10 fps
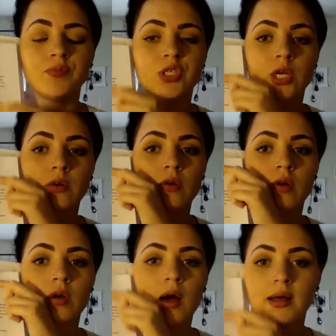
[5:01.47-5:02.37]

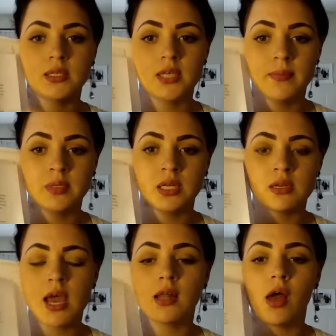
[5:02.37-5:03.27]
general concepts in
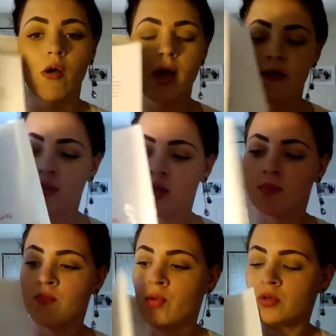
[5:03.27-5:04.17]
yellow, and the
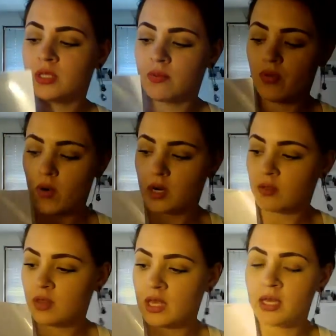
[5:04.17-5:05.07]
most
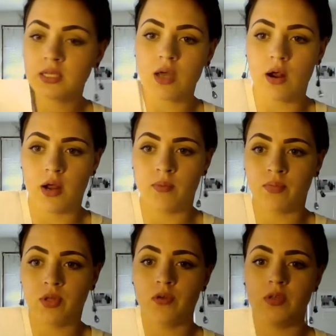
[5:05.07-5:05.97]
important things are in
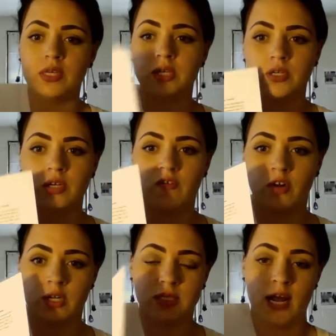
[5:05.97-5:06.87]
blue. These are 2
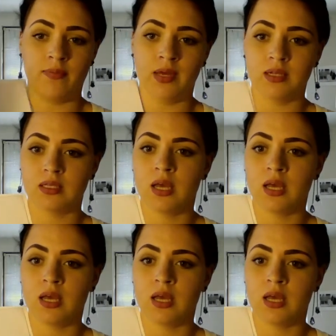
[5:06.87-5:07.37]
different assignments.